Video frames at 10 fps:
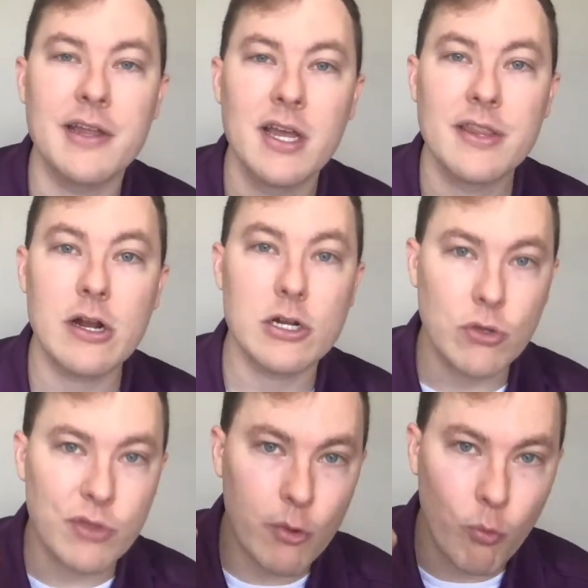There is
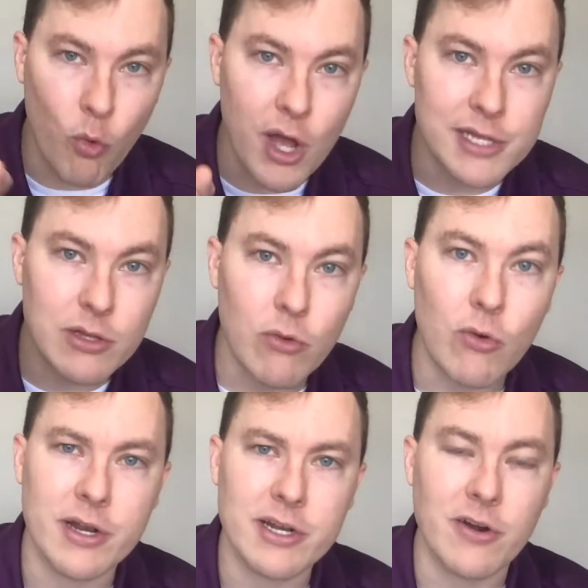only one Lord
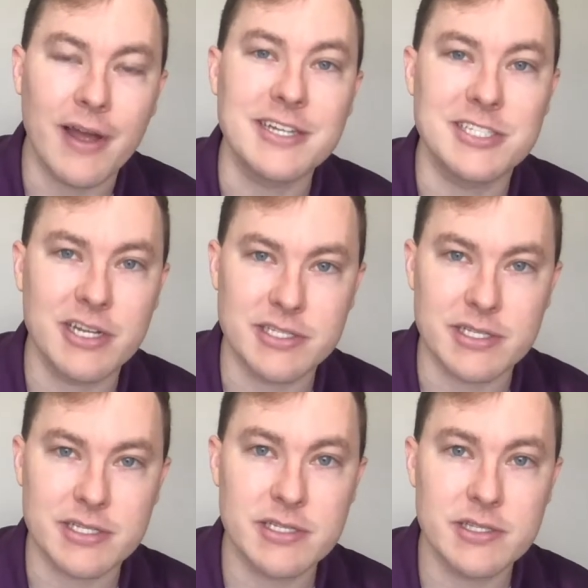in Christ Jesus.
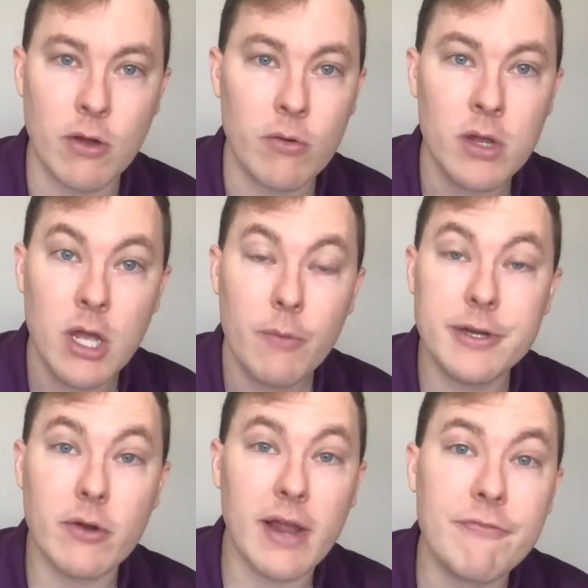And so we
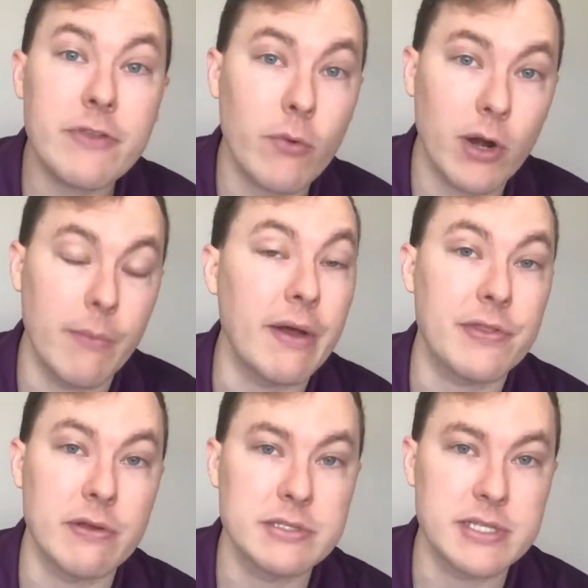don't have to worry about
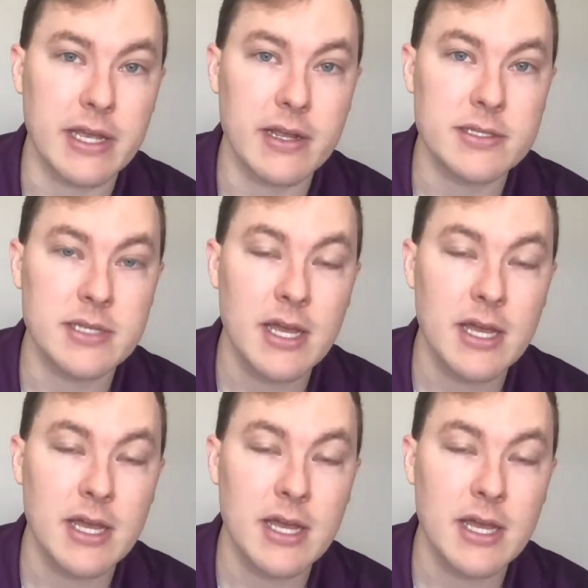those things.